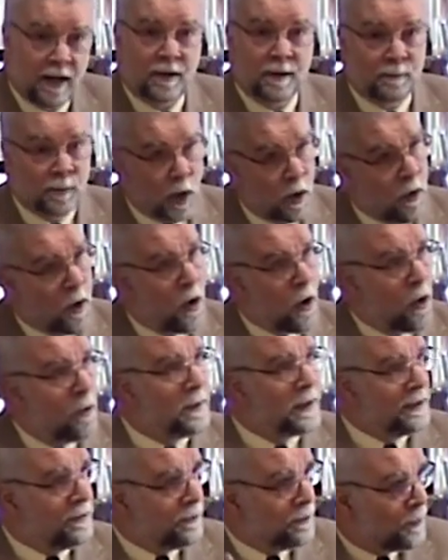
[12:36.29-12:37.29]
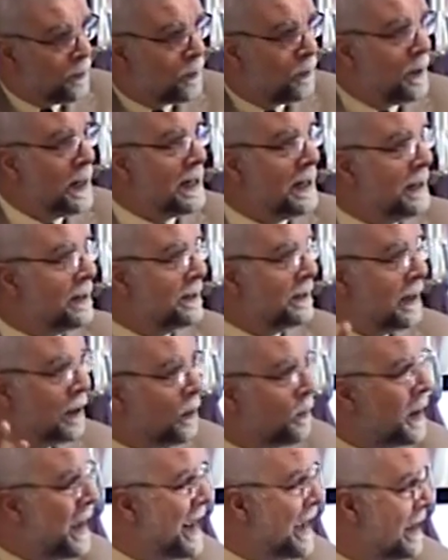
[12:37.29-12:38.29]
them, go home and read it and
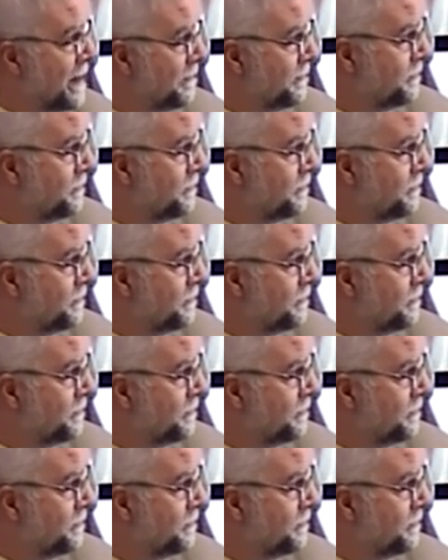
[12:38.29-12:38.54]
obey it.